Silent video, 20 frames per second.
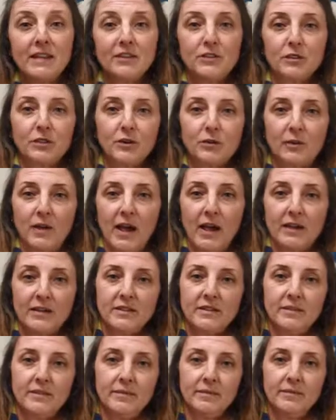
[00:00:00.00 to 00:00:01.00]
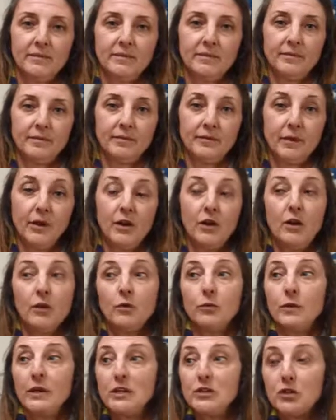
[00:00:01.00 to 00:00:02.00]
is correct.
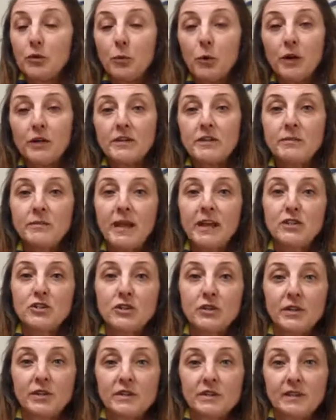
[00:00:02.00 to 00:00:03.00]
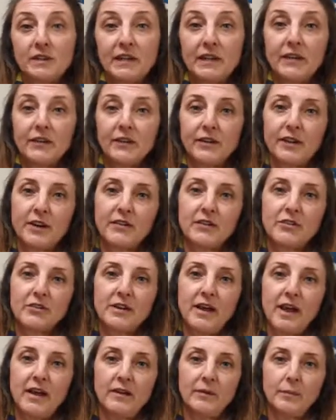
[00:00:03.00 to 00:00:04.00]
Read your work to make sure it's clear and
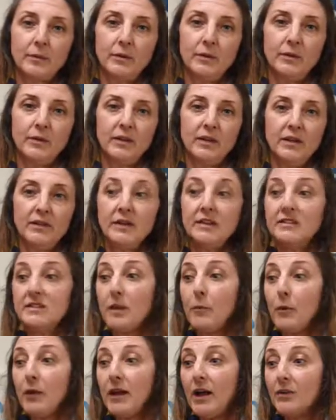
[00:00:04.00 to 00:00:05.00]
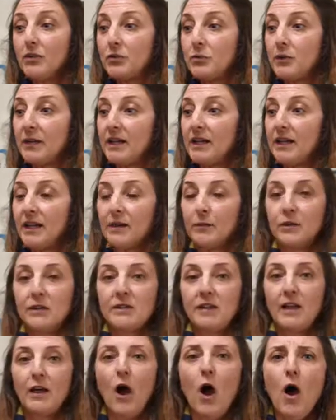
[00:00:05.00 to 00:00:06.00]
understandable, that someone else reading it would
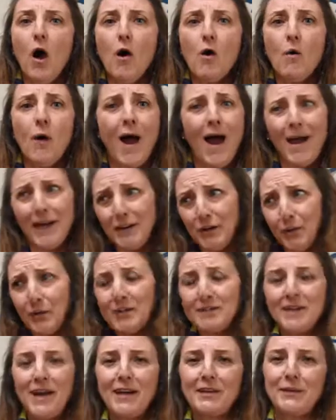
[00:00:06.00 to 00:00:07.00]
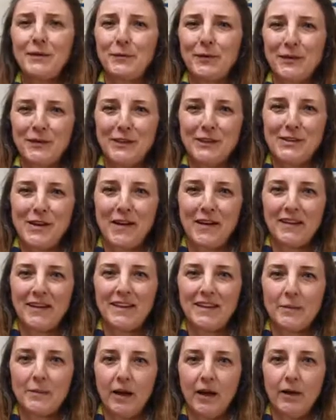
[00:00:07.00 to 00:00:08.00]
say, oh, I know exactly what they're
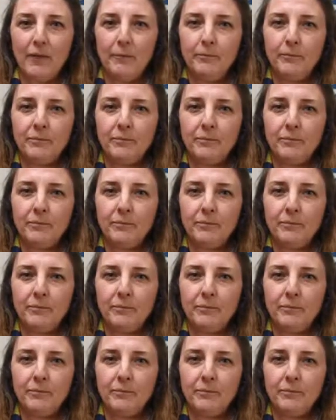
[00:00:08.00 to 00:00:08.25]
talking about.